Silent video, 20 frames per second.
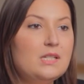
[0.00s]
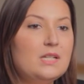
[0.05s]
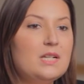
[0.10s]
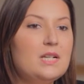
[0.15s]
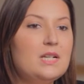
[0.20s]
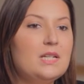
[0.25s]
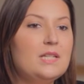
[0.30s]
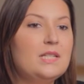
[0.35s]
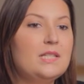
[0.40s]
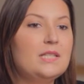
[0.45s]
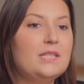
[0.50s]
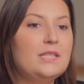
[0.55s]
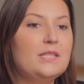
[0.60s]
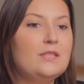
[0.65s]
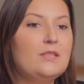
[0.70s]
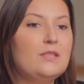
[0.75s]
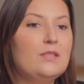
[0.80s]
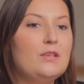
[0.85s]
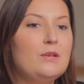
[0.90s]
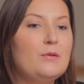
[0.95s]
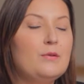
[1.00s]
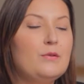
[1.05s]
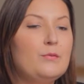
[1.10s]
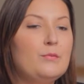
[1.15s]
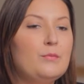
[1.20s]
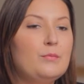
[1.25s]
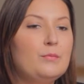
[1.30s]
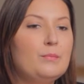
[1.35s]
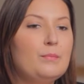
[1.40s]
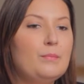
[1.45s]
because the
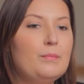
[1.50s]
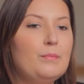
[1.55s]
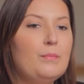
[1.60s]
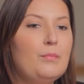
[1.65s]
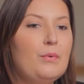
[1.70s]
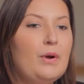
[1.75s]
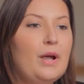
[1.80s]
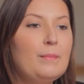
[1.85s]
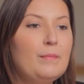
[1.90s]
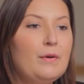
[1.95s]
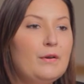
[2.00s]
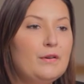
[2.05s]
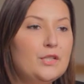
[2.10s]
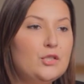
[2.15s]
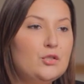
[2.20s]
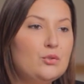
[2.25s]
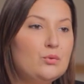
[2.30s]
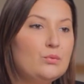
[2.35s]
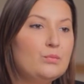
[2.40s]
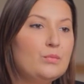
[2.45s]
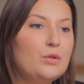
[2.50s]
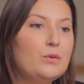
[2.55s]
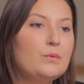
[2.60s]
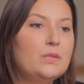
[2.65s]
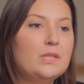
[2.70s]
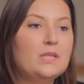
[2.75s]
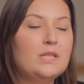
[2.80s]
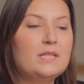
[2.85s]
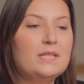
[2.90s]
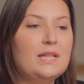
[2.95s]
primary tumor
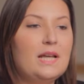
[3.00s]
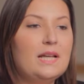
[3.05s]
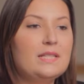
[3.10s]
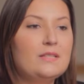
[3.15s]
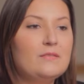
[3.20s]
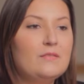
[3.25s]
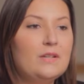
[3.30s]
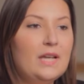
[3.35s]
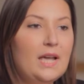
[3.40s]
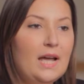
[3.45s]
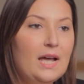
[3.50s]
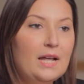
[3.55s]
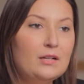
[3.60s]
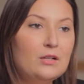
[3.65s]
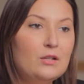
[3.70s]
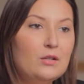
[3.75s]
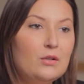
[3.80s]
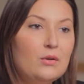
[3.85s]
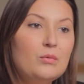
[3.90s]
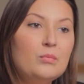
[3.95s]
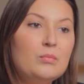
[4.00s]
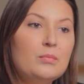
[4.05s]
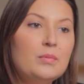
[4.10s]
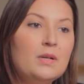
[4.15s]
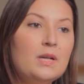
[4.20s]
was the size of a cantaloupe.